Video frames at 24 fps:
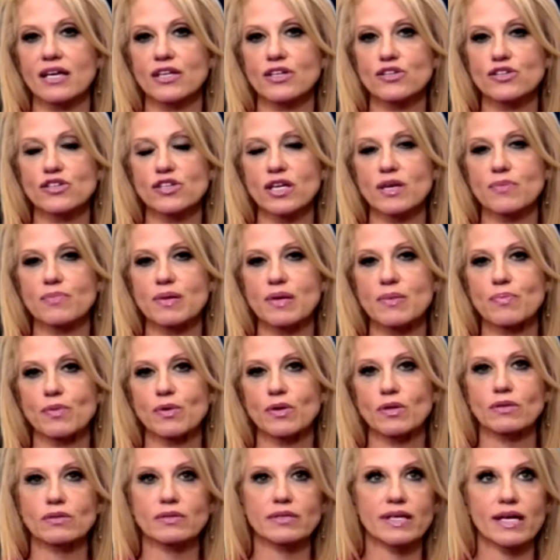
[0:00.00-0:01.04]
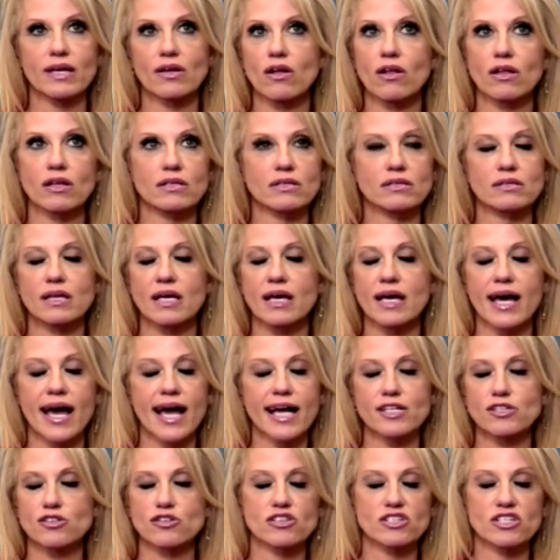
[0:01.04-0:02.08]
Usually people get all
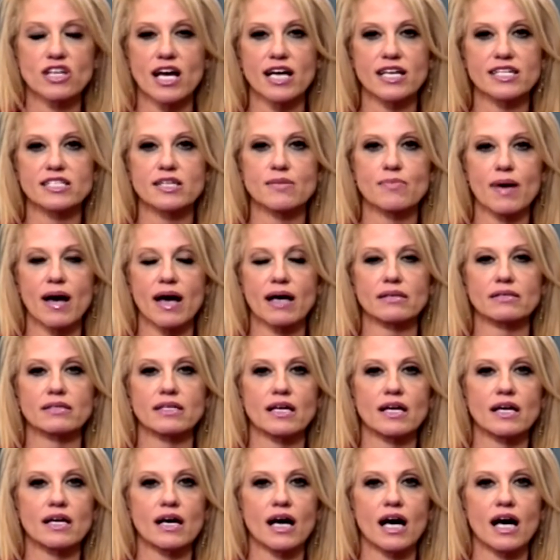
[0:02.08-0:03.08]
exercised about